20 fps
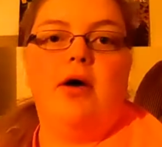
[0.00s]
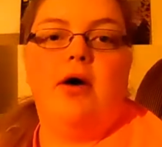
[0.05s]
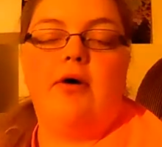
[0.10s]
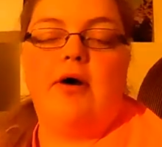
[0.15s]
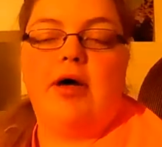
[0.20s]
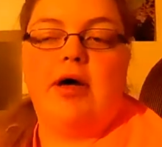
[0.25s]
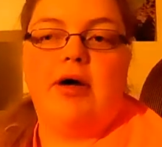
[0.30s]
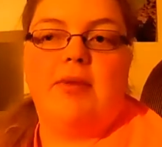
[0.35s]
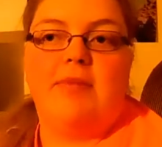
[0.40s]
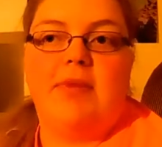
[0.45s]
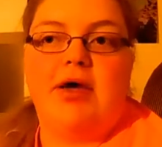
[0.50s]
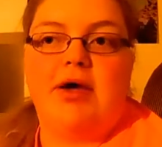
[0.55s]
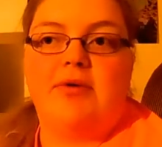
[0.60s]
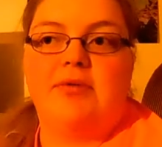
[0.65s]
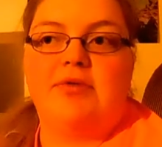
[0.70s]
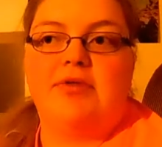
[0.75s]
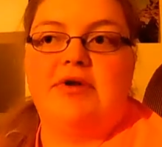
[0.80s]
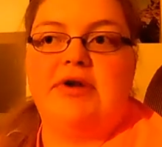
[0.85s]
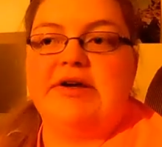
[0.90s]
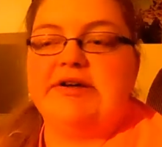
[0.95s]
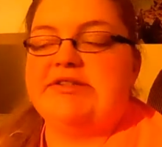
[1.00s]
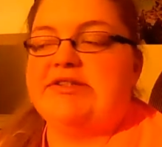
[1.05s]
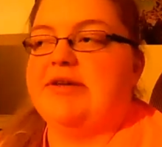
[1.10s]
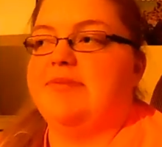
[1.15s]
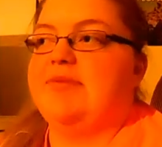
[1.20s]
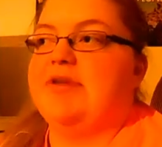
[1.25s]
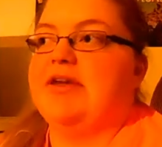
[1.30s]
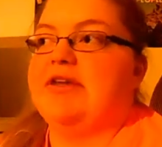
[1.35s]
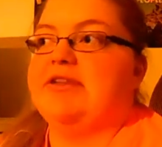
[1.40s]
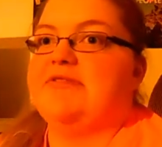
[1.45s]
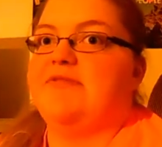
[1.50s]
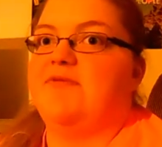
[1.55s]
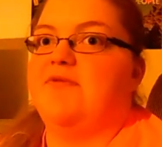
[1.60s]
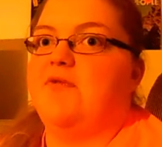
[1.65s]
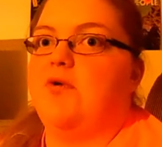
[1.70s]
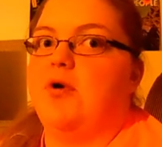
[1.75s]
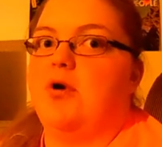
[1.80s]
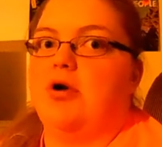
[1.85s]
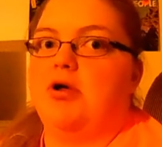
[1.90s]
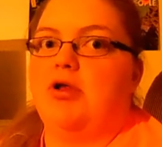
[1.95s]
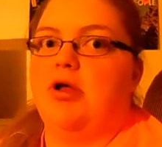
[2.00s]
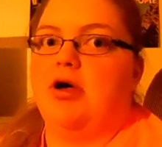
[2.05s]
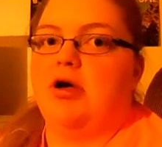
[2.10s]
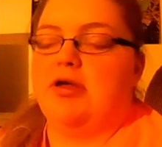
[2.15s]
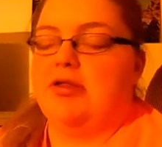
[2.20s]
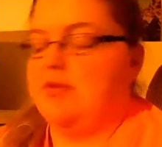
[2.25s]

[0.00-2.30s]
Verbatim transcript: Okay, I'm back with the next update. It's 4 o'clock